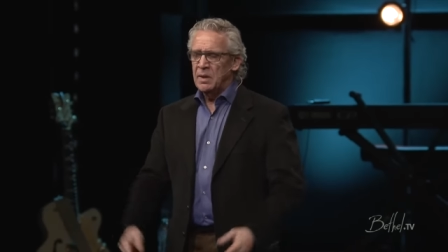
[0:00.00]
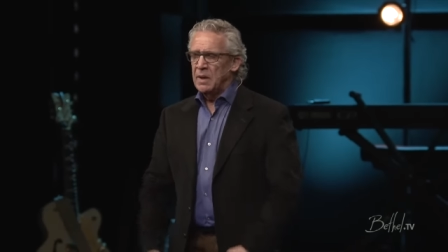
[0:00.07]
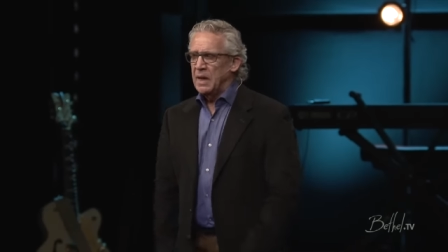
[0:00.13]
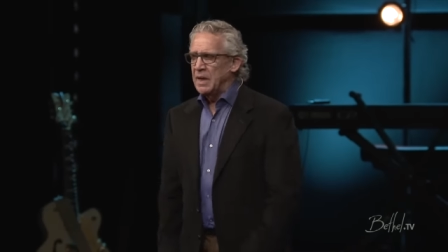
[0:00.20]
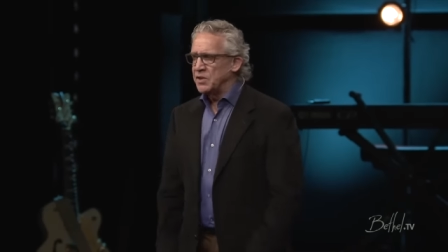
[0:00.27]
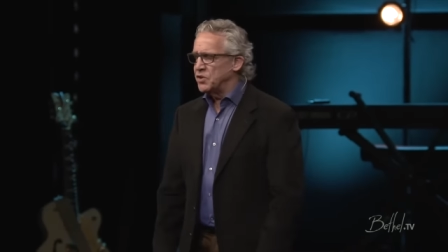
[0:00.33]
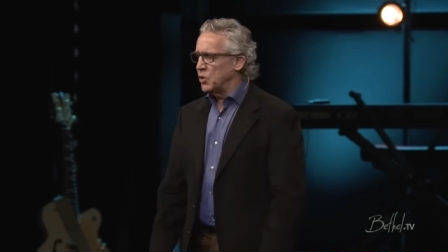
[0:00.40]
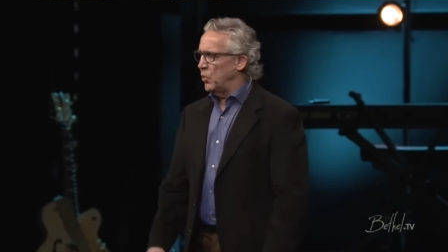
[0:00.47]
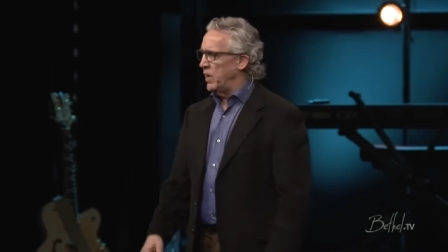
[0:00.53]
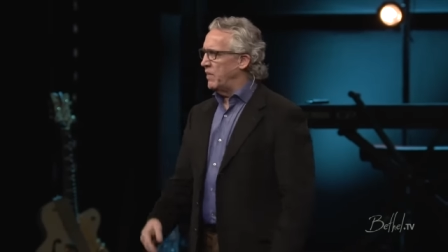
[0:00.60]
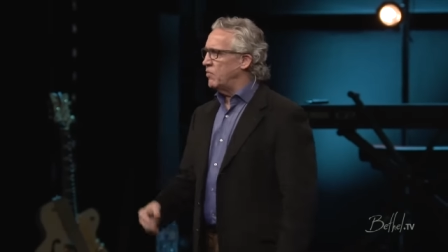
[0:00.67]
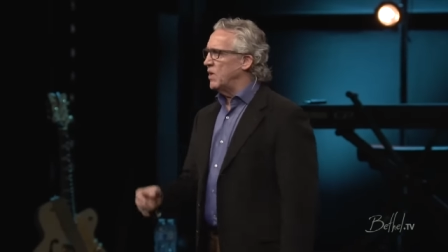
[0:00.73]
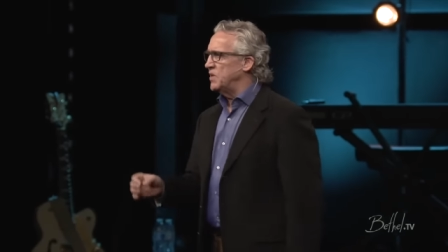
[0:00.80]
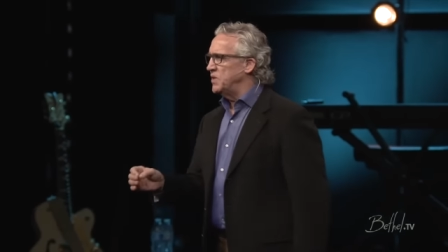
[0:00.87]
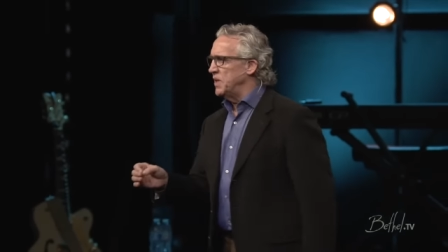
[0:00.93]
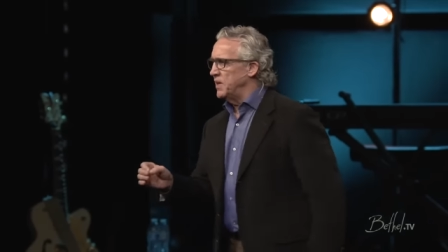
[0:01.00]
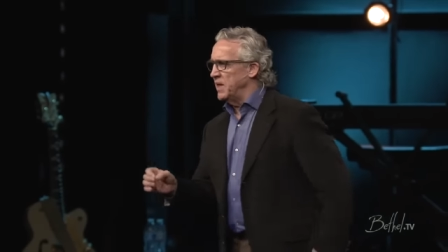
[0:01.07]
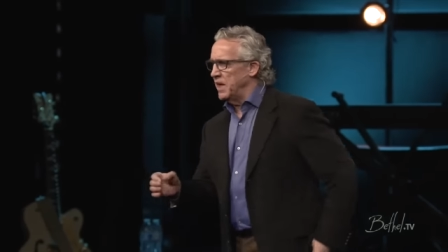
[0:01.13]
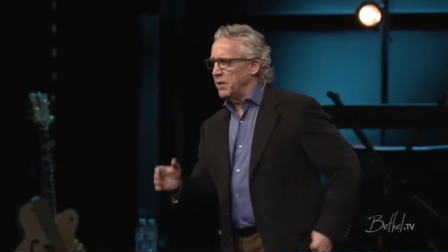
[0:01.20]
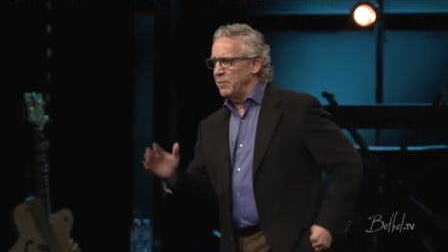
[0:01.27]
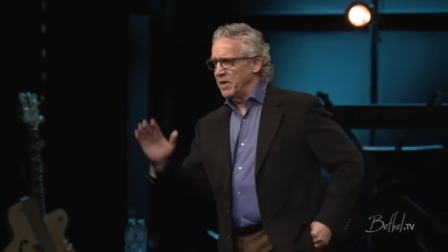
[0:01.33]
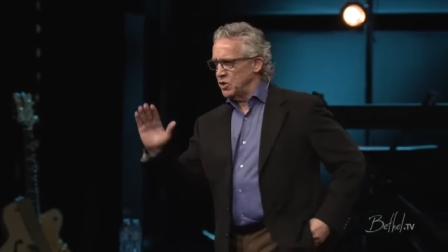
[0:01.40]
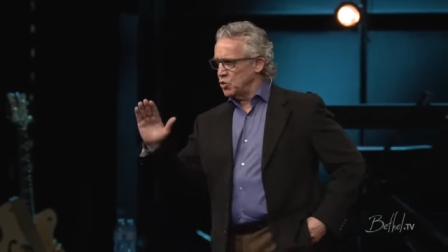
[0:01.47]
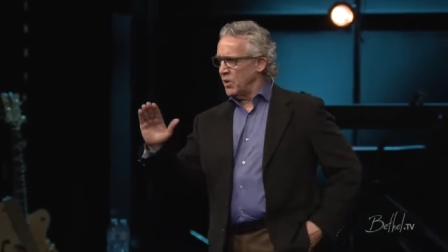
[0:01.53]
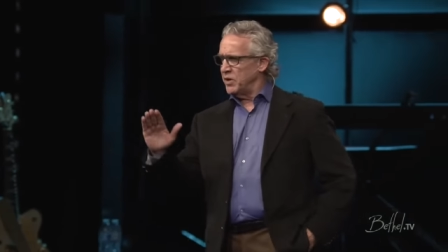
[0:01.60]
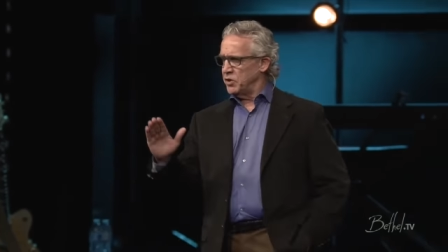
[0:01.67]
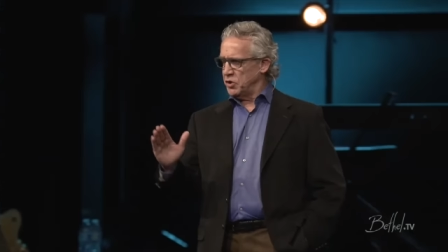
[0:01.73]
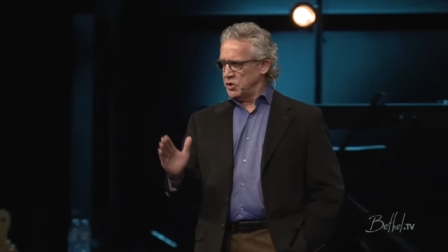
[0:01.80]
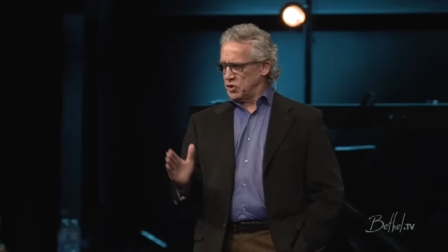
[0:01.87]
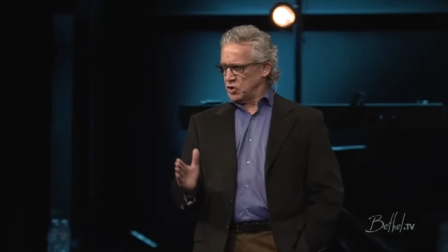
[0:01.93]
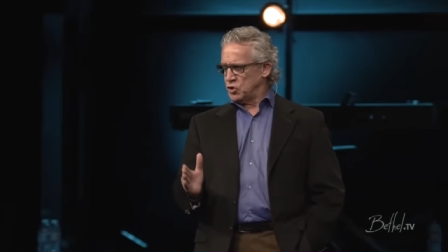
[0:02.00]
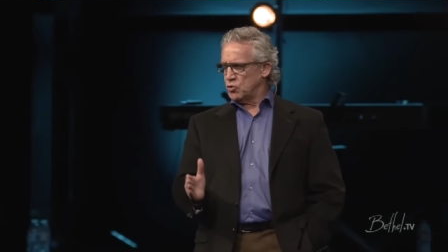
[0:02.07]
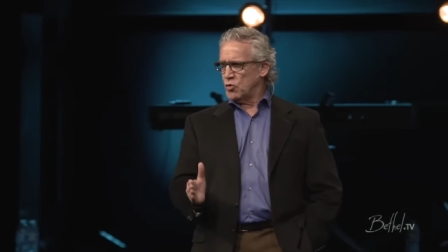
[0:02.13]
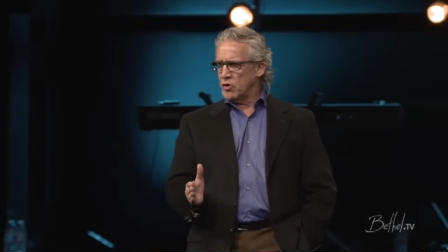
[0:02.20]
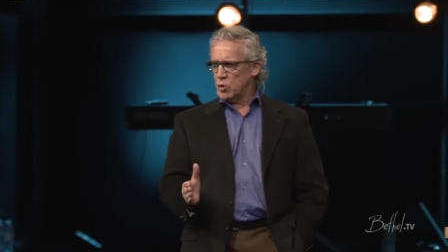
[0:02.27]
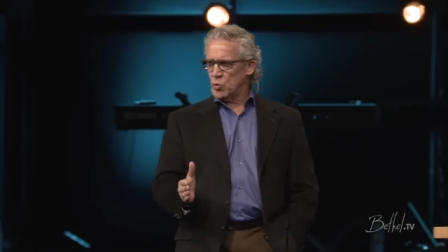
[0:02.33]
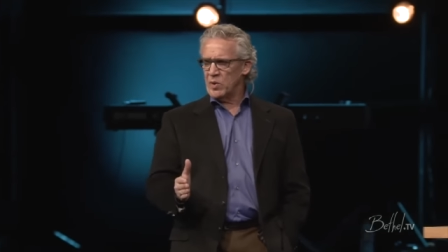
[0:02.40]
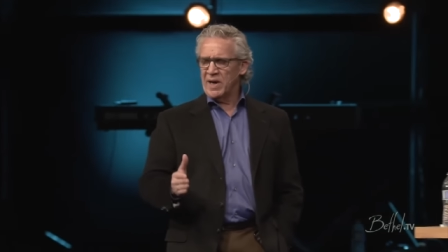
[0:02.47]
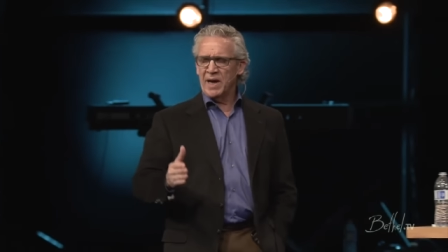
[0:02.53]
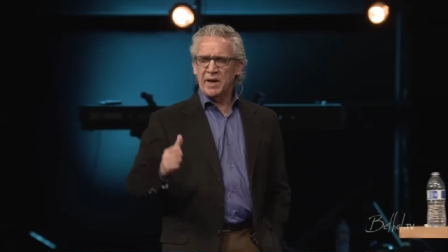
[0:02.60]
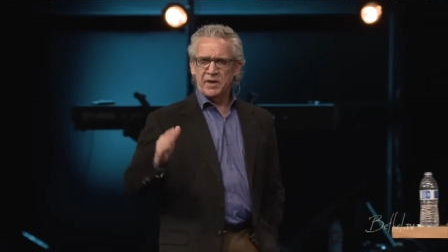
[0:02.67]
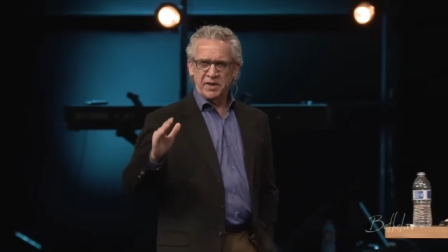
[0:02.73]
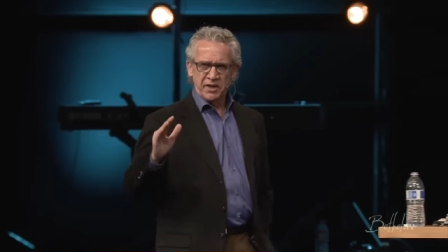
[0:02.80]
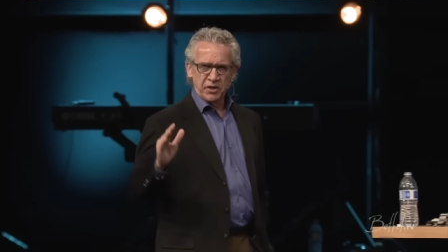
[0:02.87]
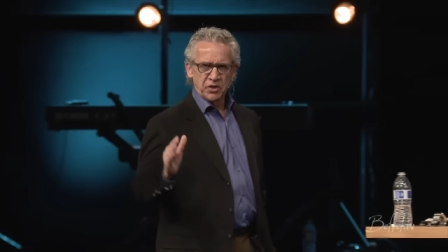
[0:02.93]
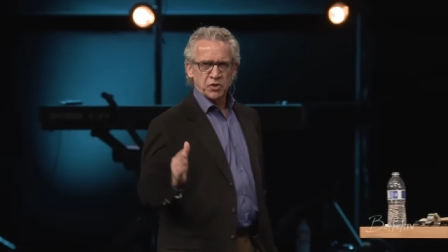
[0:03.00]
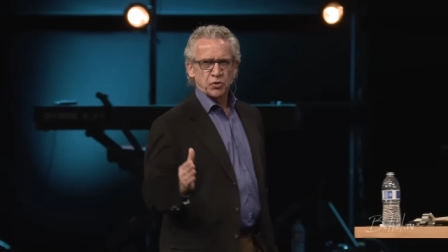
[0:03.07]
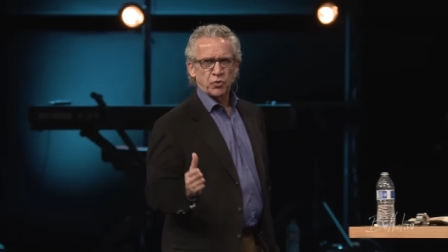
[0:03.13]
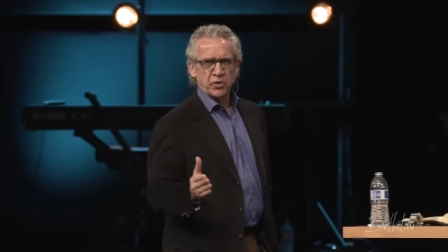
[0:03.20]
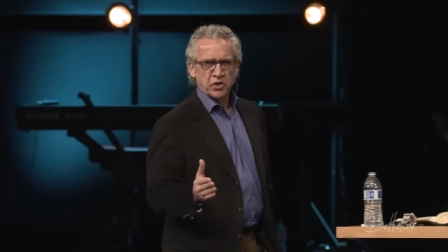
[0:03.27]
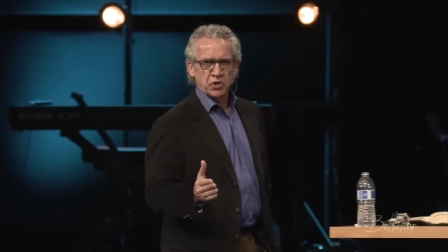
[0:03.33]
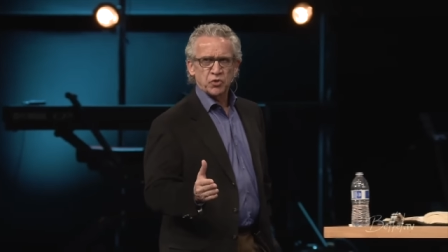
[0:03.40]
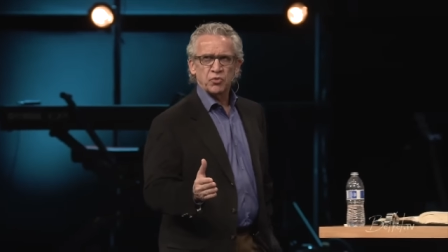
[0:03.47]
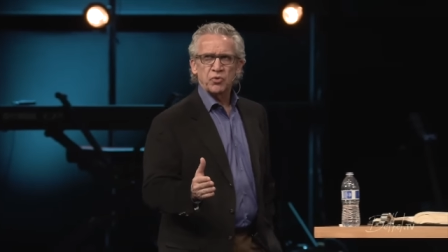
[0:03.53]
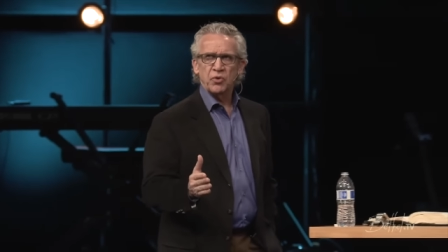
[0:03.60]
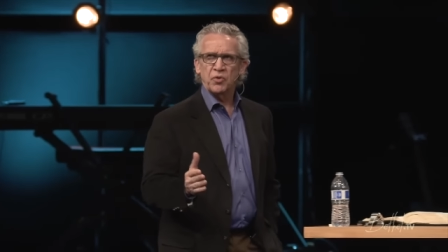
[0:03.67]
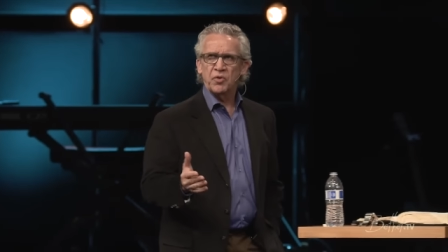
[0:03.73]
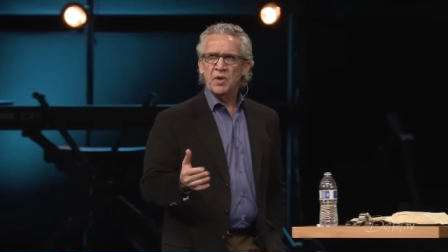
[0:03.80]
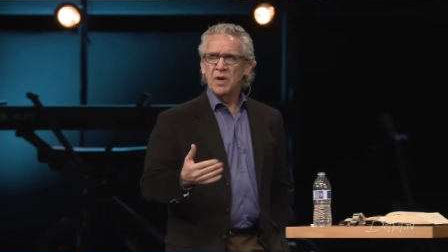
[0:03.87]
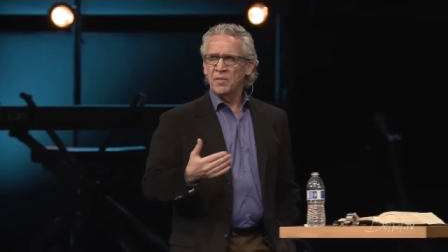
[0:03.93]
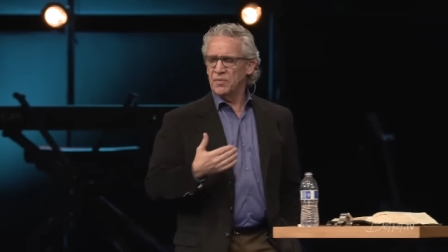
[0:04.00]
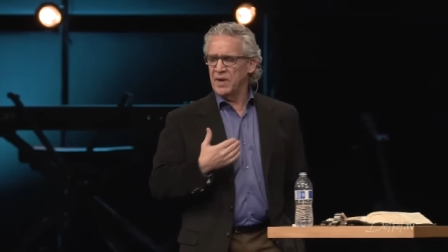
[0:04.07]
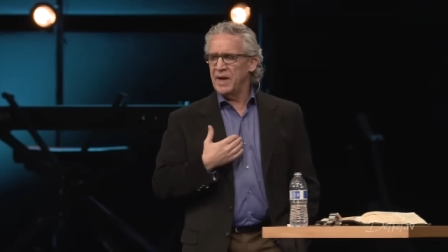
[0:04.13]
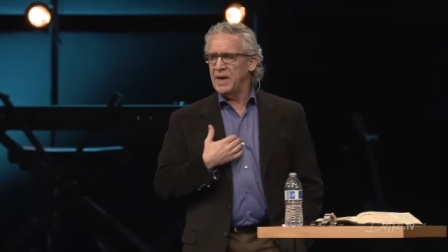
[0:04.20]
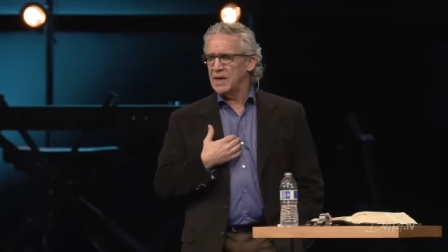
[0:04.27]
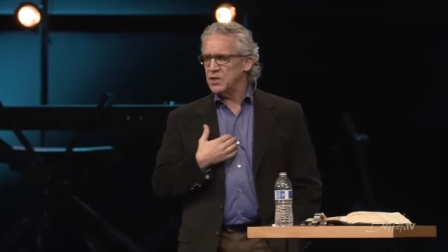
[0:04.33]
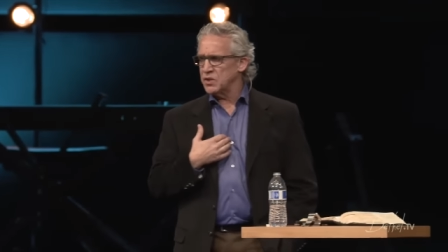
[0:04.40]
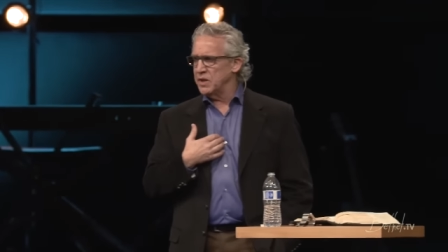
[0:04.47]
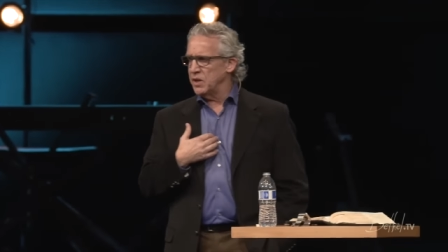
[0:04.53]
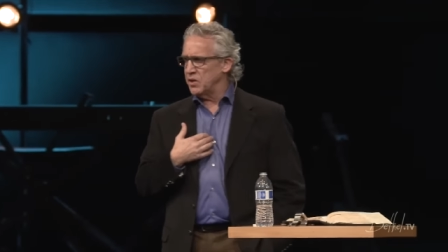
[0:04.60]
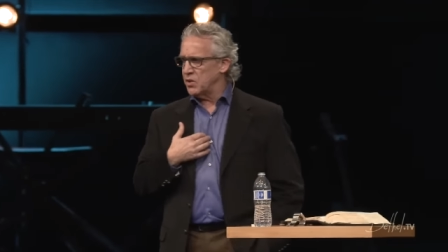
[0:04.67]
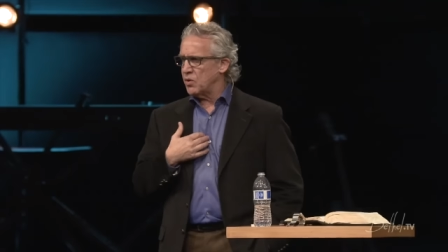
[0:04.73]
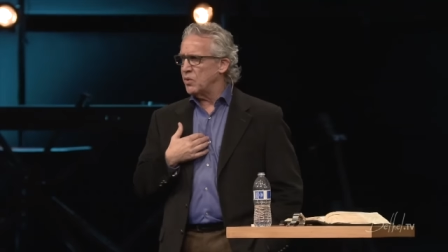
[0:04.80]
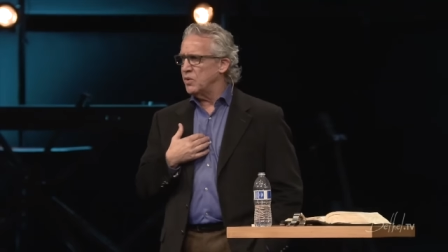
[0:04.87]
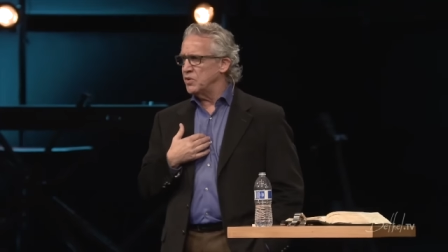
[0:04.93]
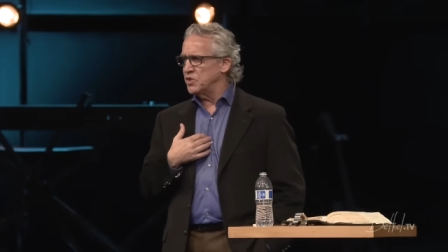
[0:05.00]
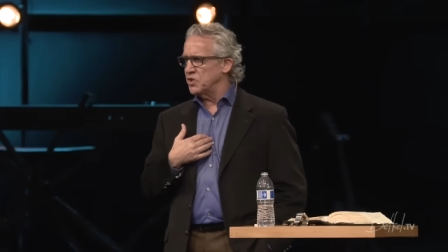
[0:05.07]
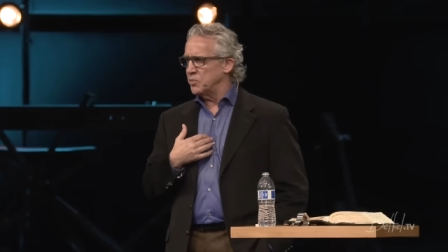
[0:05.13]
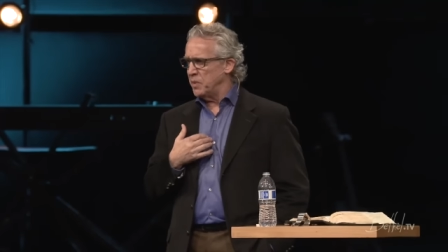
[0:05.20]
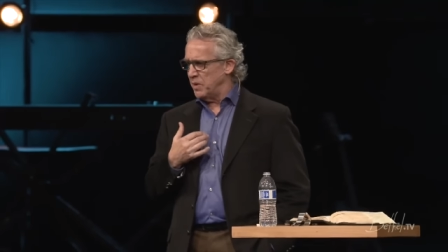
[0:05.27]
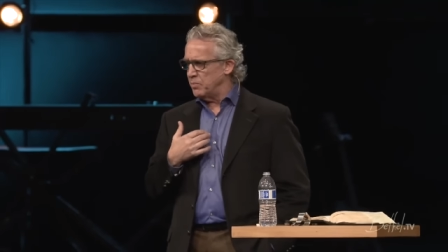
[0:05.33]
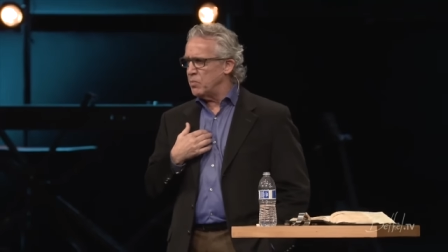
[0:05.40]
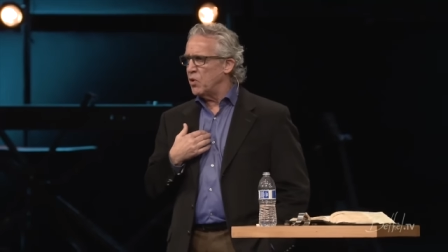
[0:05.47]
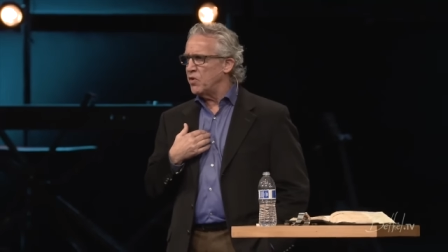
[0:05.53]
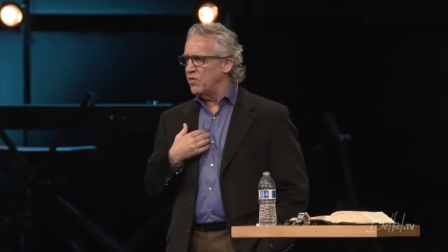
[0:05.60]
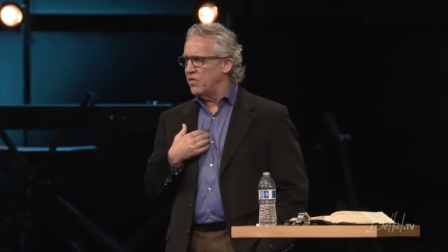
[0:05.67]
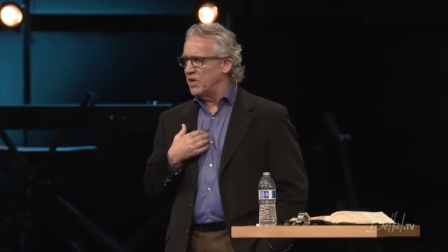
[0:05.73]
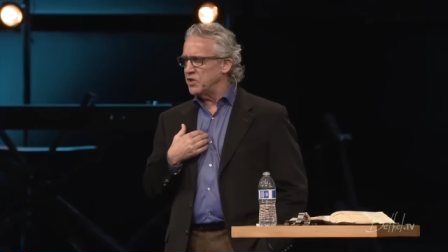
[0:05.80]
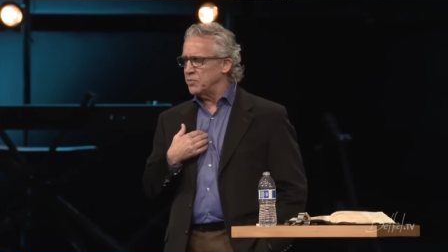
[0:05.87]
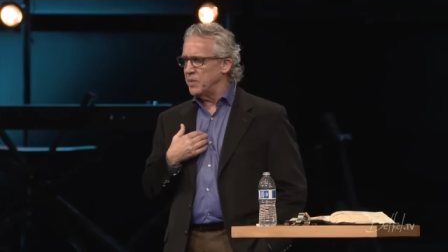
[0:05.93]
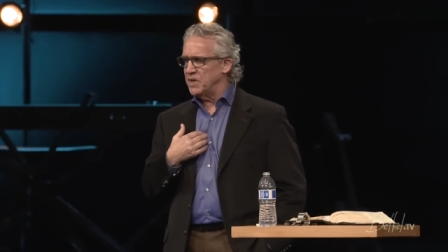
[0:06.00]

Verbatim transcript: And so whenever I see the enemy trying to distort a reality, distort a truth, that actually encourages me, it motivates me.